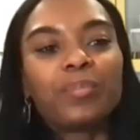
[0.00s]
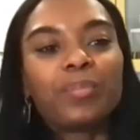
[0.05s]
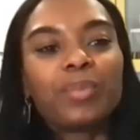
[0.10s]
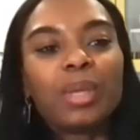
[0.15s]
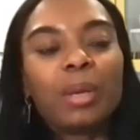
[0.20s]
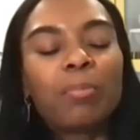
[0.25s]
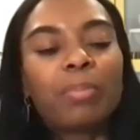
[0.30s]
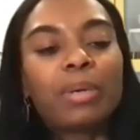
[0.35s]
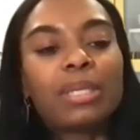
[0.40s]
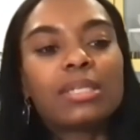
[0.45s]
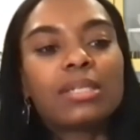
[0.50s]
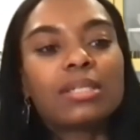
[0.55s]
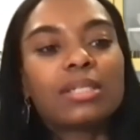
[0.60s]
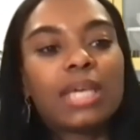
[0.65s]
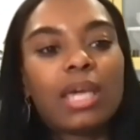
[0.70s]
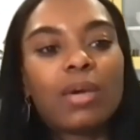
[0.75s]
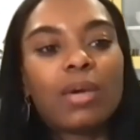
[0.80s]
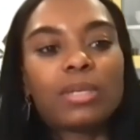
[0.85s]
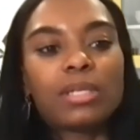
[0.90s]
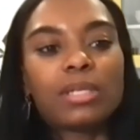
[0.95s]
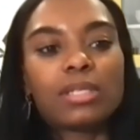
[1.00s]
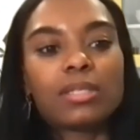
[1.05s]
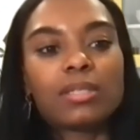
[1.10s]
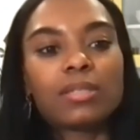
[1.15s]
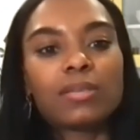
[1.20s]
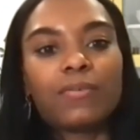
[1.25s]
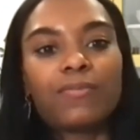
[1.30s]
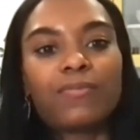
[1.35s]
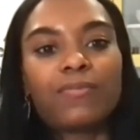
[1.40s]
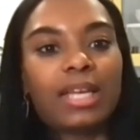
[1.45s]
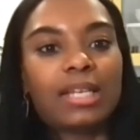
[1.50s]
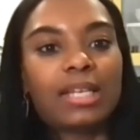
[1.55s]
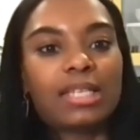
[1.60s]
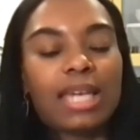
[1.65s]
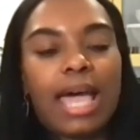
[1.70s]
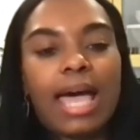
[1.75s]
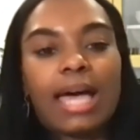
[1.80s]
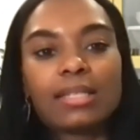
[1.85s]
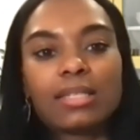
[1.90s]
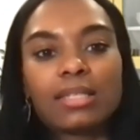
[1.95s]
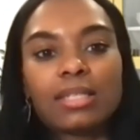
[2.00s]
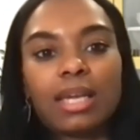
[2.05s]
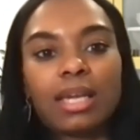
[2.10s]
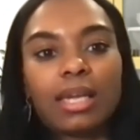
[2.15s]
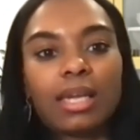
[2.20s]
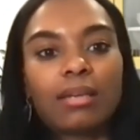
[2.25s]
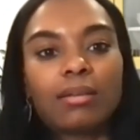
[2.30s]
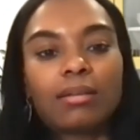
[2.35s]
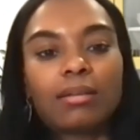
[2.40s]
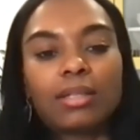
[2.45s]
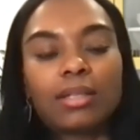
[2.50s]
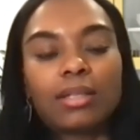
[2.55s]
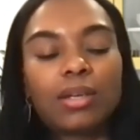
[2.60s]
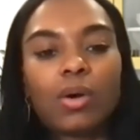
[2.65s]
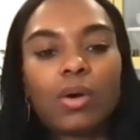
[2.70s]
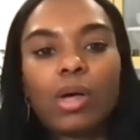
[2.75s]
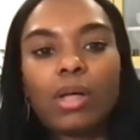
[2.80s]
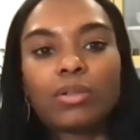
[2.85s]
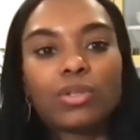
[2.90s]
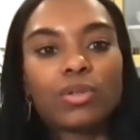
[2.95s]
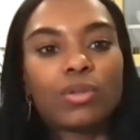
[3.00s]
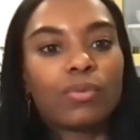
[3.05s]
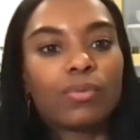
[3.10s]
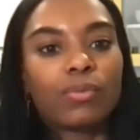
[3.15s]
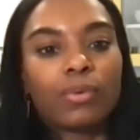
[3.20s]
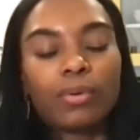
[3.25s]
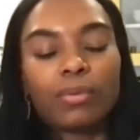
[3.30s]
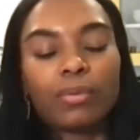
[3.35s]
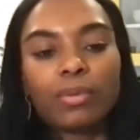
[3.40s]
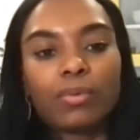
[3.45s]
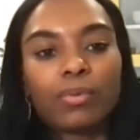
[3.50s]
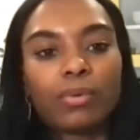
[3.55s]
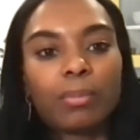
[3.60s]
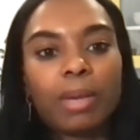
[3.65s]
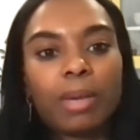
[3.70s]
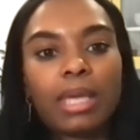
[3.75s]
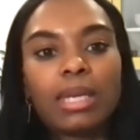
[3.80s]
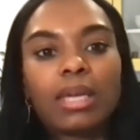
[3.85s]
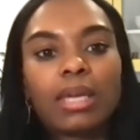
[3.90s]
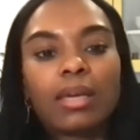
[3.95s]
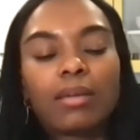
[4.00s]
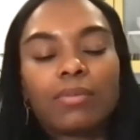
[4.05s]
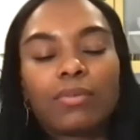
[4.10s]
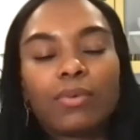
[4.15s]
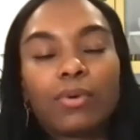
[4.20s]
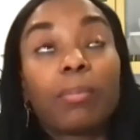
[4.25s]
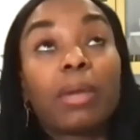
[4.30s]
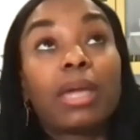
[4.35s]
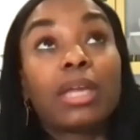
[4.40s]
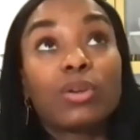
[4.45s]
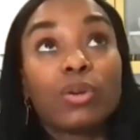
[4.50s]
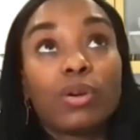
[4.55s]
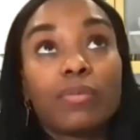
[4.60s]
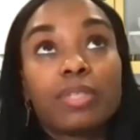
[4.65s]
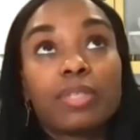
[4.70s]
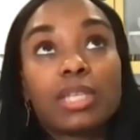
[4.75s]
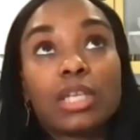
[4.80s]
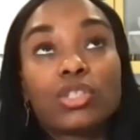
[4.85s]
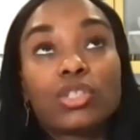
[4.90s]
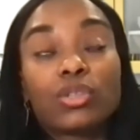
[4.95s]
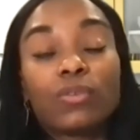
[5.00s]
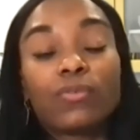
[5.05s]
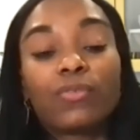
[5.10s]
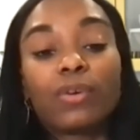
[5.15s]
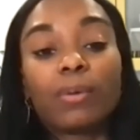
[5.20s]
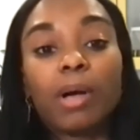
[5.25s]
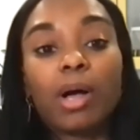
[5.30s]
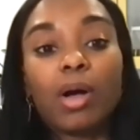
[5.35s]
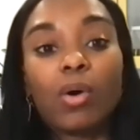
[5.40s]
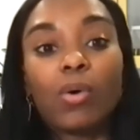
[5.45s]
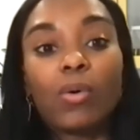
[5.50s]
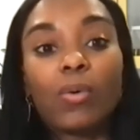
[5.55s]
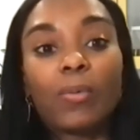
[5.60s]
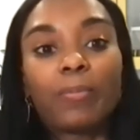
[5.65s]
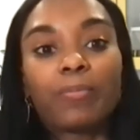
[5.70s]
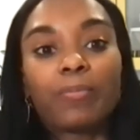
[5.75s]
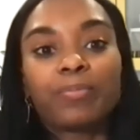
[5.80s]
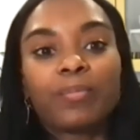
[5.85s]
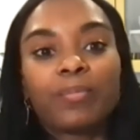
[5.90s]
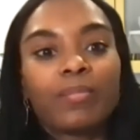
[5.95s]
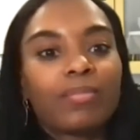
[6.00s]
but today was fantastic. And you know, I'll do the the remaining remainder of session from home.